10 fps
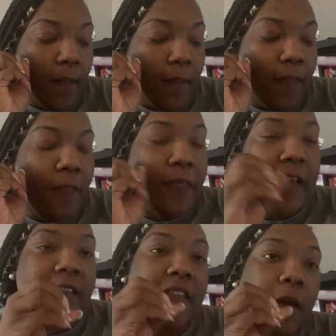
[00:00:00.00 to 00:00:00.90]
the
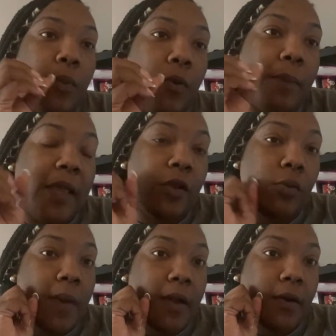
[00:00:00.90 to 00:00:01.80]
things that will make you
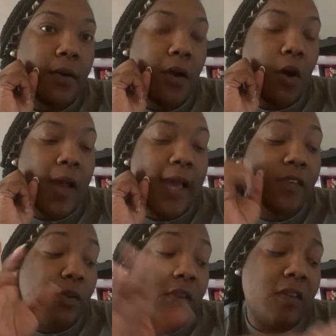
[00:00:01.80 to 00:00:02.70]
better. Okay,
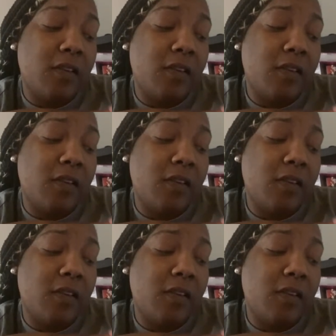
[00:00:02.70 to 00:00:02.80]
so this is